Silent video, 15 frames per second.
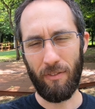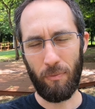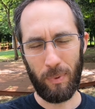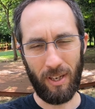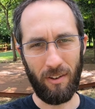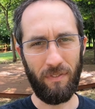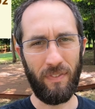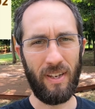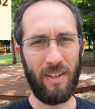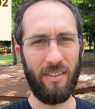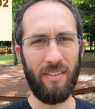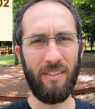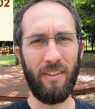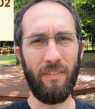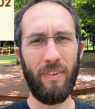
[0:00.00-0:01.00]
FBA
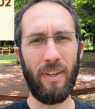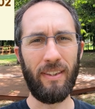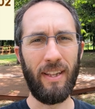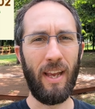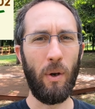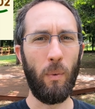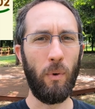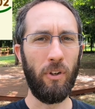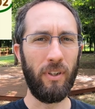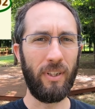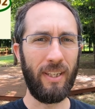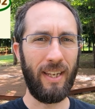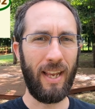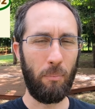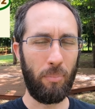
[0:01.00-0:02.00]
fees, and stuff like that, we're
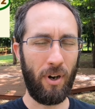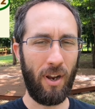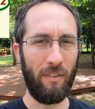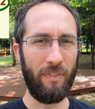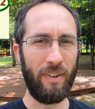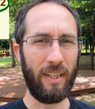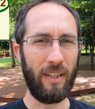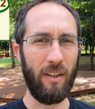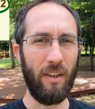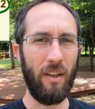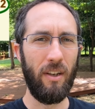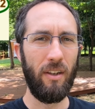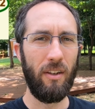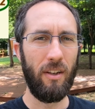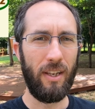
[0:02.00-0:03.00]
looking at profiting
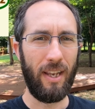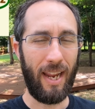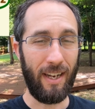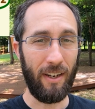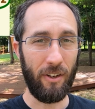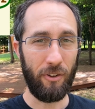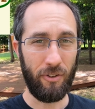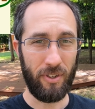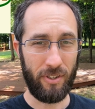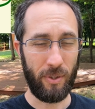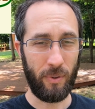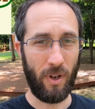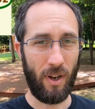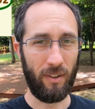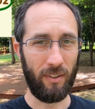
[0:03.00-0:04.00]

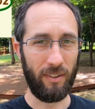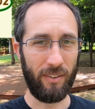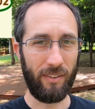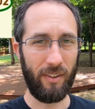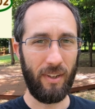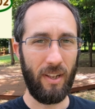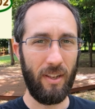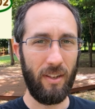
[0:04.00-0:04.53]
$802.